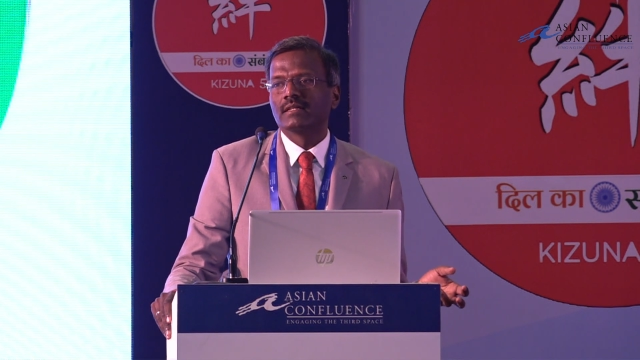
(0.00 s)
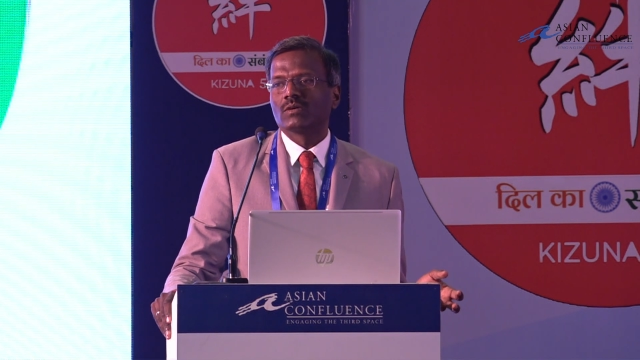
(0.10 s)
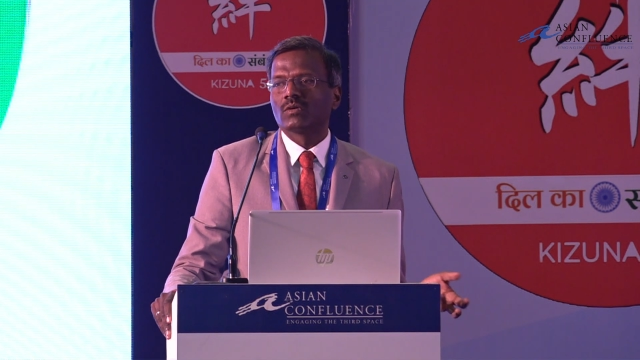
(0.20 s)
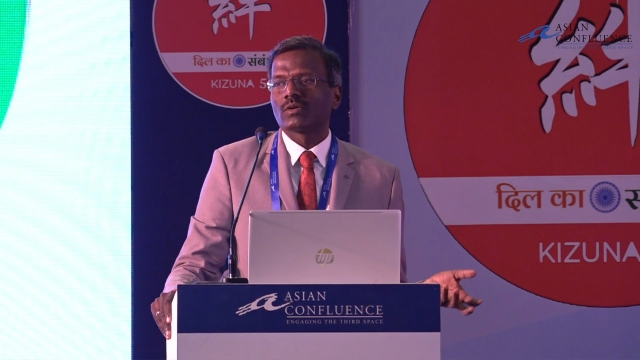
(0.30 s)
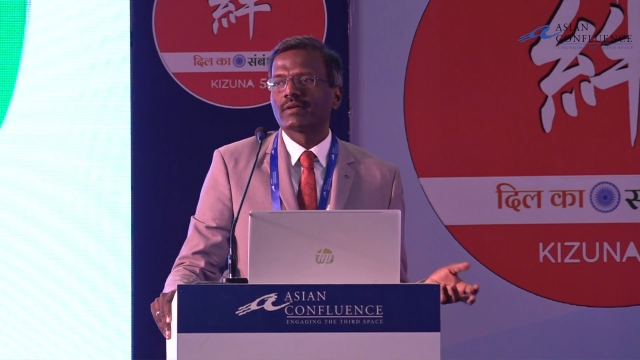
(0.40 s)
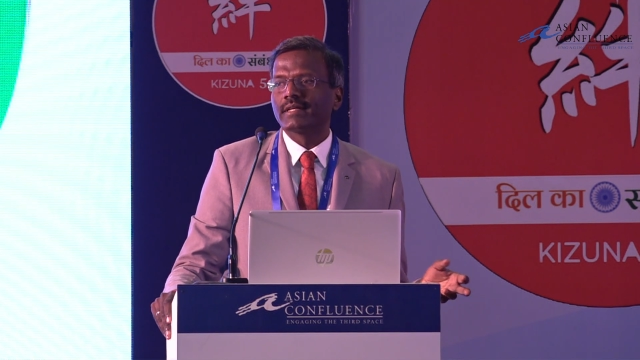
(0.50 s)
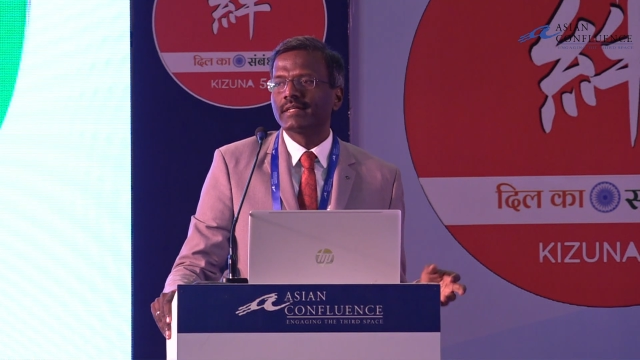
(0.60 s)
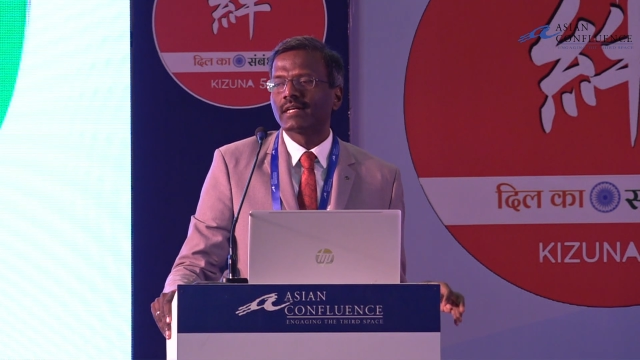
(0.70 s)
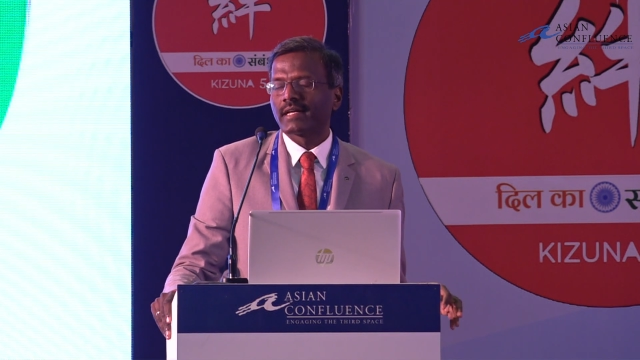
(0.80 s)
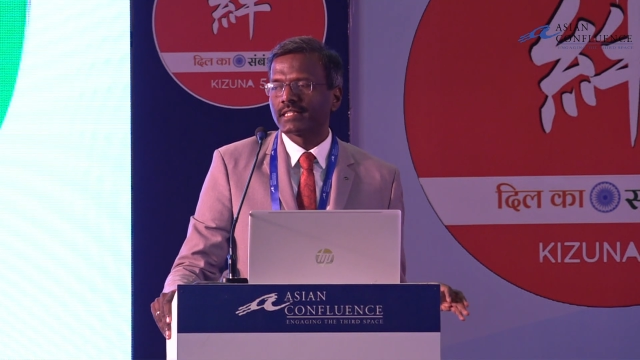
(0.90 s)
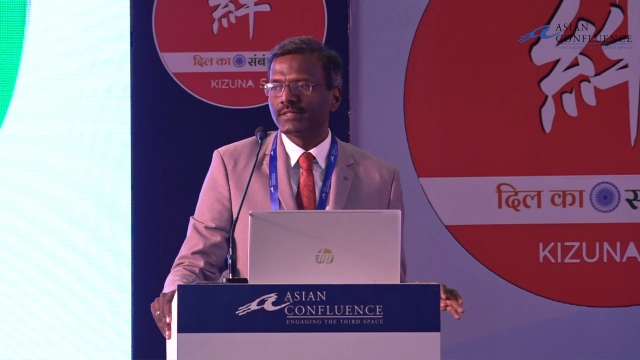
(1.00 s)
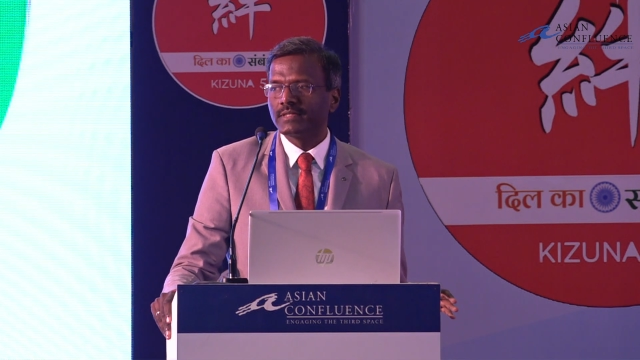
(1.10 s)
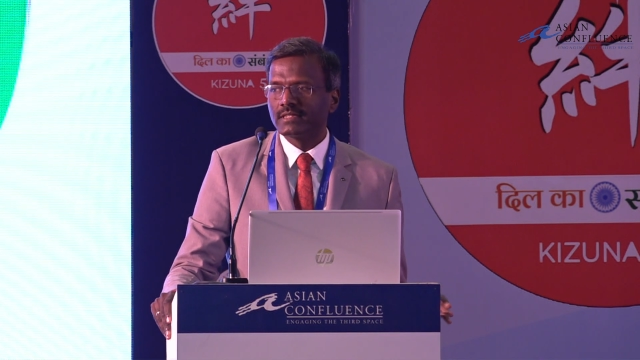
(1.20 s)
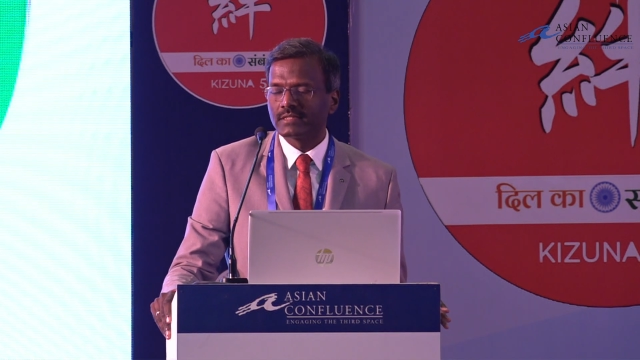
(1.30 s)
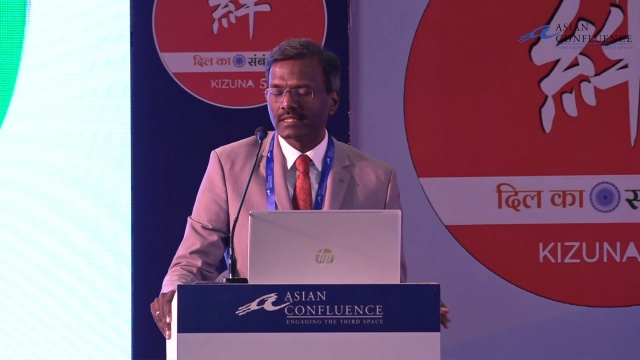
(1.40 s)
or in the
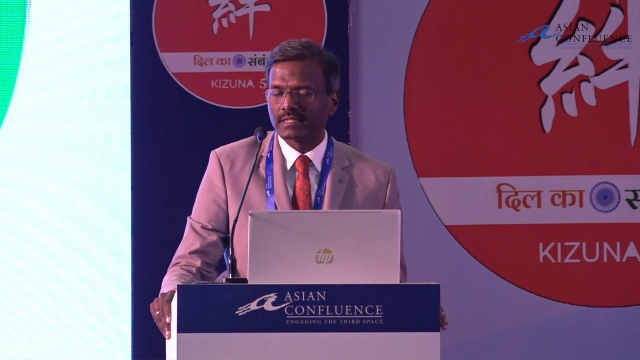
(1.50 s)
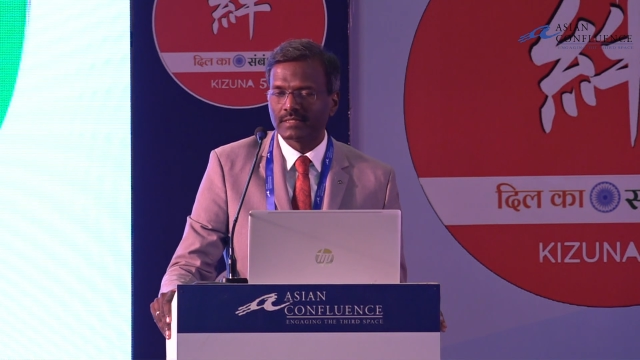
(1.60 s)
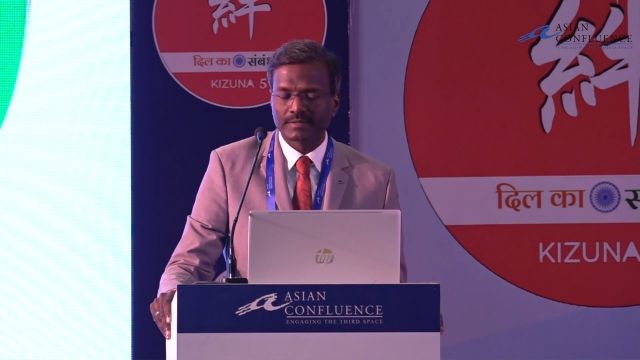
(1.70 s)
connectivity sector.